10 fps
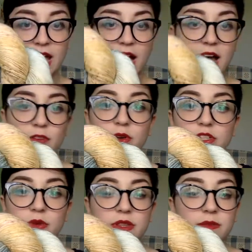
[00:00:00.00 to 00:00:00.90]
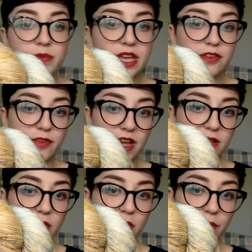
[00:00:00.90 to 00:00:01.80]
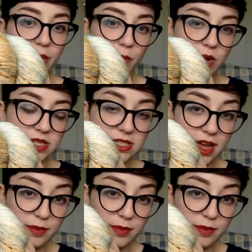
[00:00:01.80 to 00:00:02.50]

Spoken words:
I've worked with BFL only one time